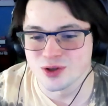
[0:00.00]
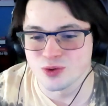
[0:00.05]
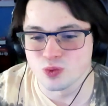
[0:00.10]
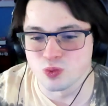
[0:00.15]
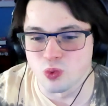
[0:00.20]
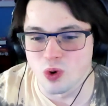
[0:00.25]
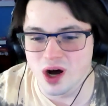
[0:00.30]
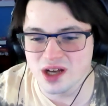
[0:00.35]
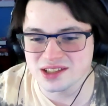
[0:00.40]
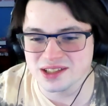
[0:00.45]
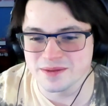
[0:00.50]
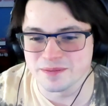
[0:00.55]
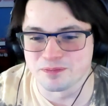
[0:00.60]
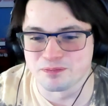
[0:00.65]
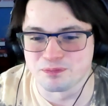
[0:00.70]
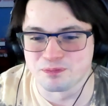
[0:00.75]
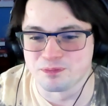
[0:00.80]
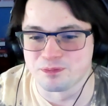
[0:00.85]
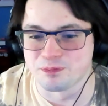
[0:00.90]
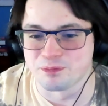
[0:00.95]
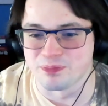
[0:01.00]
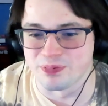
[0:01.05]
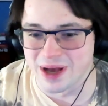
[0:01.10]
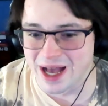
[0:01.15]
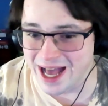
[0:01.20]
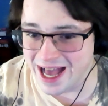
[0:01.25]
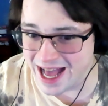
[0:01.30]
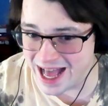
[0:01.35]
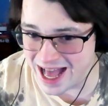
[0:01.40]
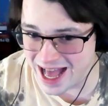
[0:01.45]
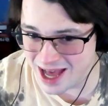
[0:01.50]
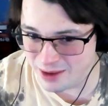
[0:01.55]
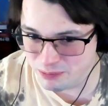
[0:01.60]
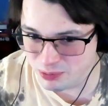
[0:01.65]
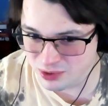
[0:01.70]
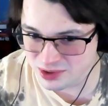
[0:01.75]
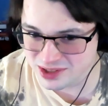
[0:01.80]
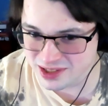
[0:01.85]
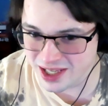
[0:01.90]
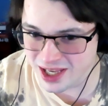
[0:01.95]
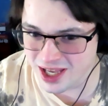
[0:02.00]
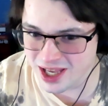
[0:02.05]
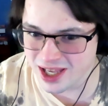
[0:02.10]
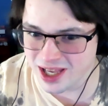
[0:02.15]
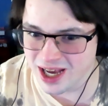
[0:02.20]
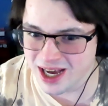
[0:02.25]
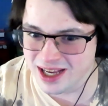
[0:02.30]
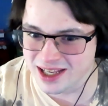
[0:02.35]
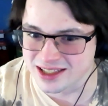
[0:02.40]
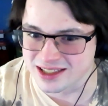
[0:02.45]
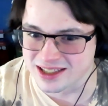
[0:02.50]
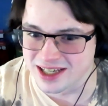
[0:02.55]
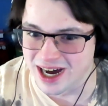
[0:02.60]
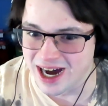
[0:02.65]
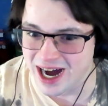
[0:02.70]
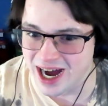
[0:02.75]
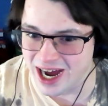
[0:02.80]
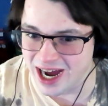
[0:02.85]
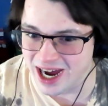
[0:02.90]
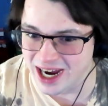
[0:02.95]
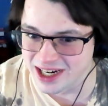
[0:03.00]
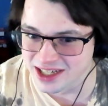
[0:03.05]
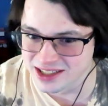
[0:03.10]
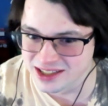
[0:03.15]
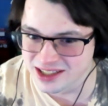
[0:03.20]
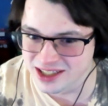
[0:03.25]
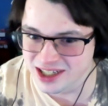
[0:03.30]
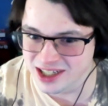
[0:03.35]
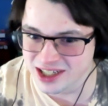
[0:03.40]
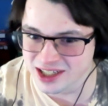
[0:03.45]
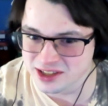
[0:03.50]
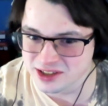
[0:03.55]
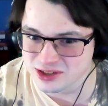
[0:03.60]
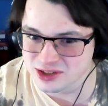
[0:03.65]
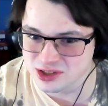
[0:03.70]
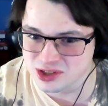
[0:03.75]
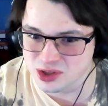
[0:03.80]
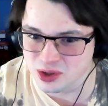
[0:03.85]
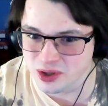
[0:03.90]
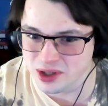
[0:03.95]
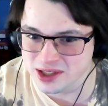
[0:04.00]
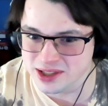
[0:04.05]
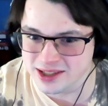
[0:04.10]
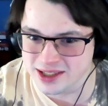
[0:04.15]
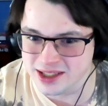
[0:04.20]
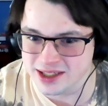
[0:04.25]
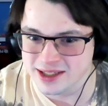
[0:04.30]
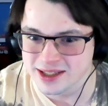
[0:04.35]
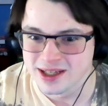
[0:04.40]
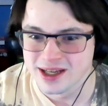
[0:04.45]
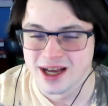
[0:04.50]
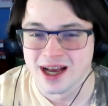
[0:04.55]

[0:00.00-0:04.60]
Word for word: It wasn't bad per se. I kinda enjoyed it.